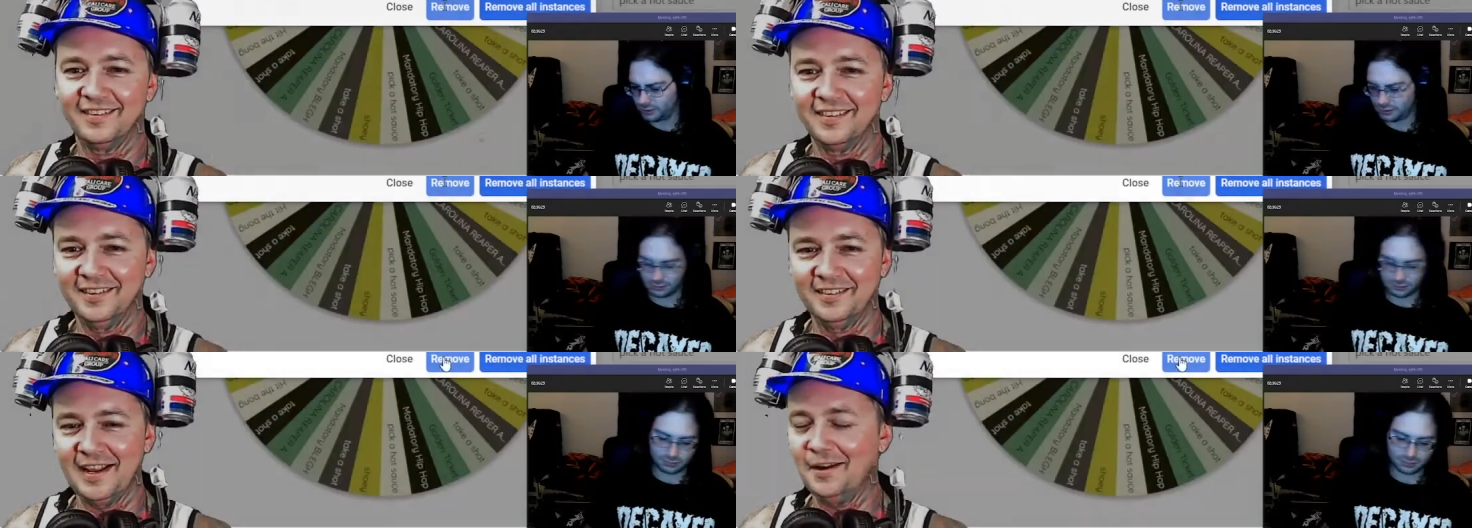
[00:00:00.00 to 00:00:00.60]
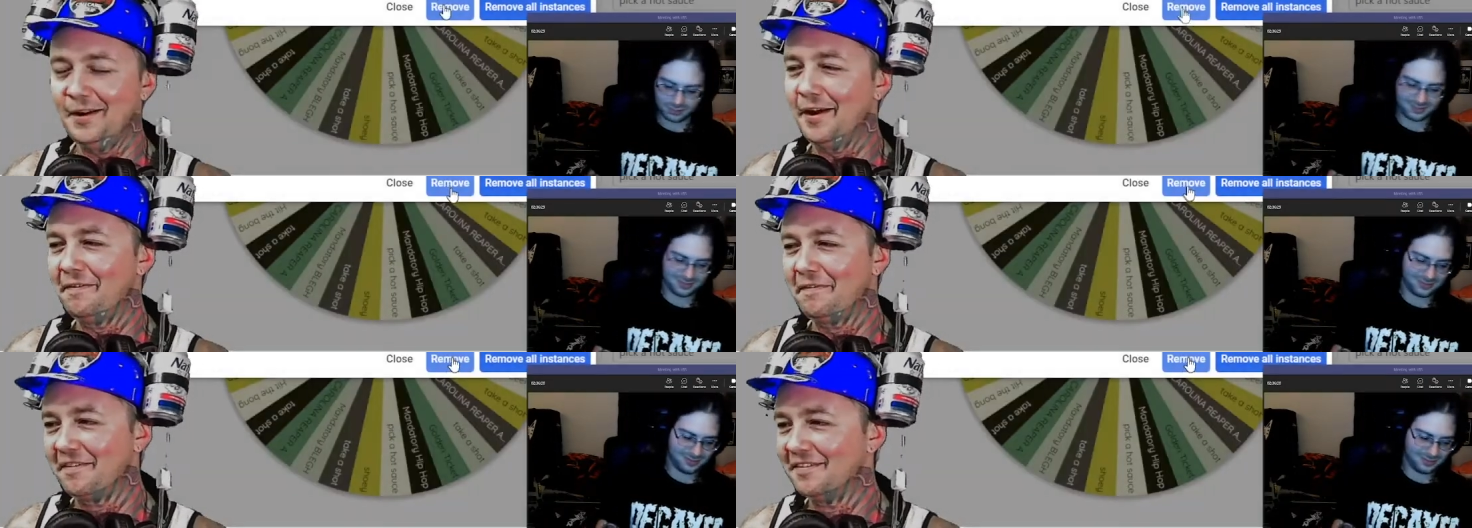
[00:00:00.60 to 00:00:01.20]
Speaker 1: This ain't
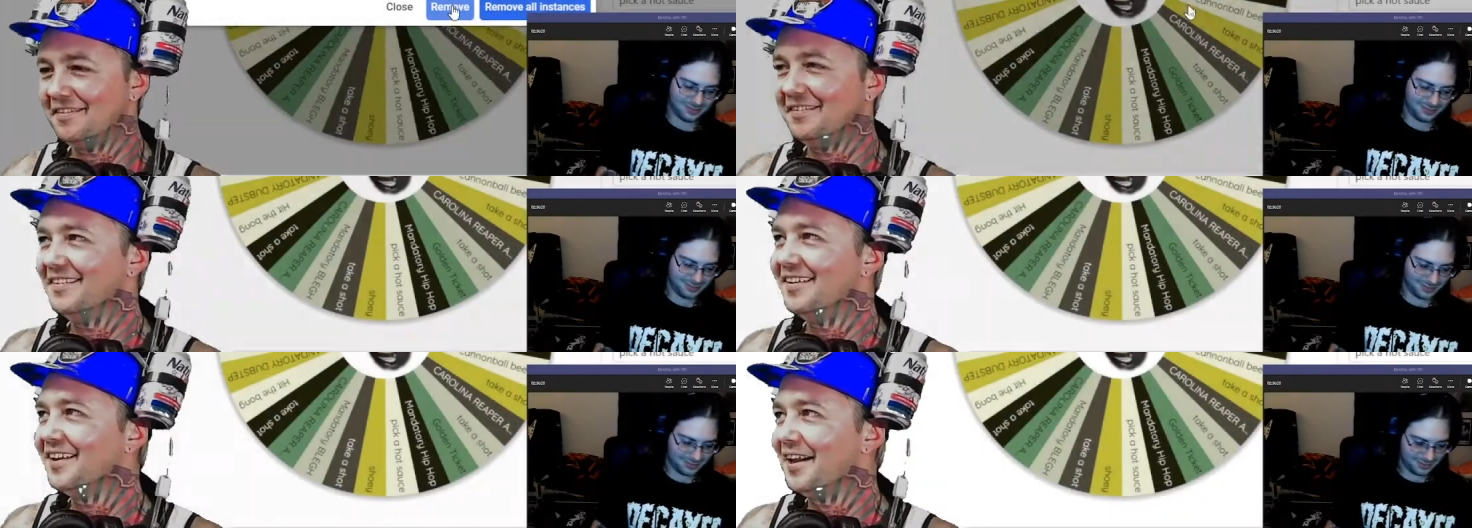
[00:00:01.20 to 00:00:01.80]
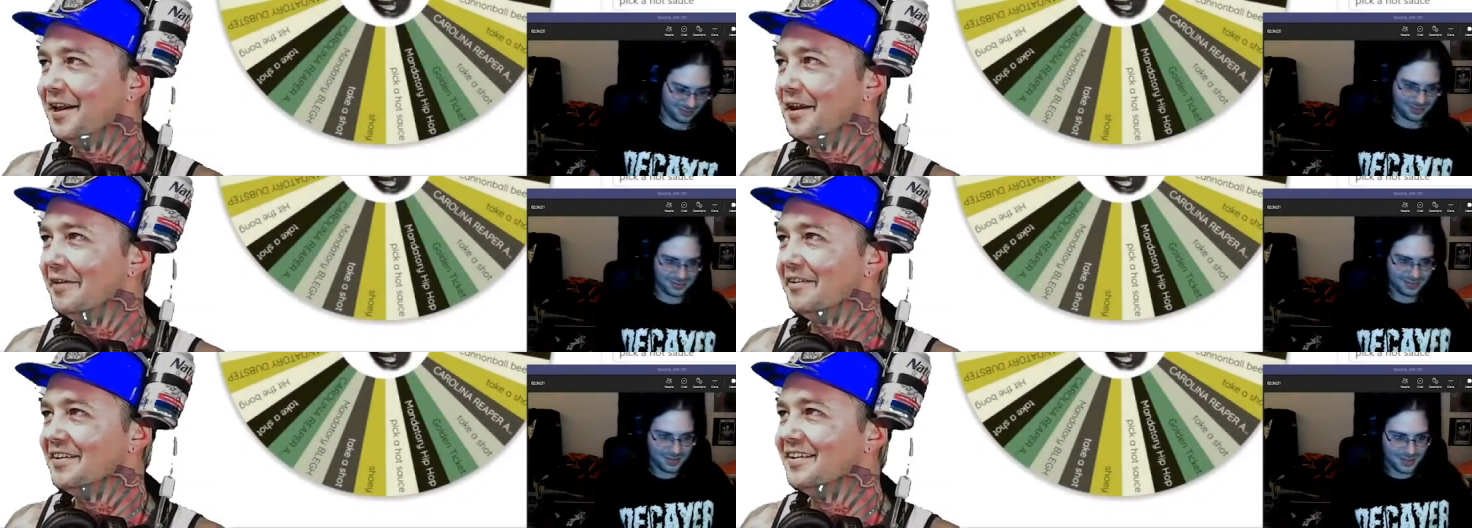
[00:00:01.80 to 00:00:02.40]
enough. I
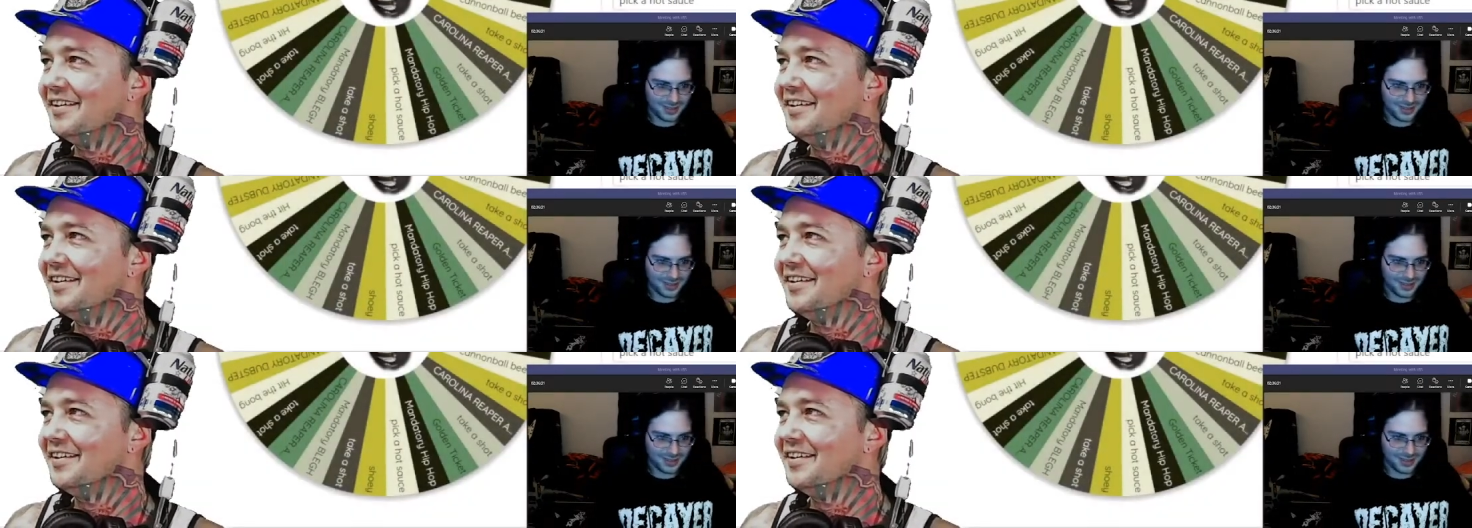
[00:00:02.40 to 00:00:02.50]
love it.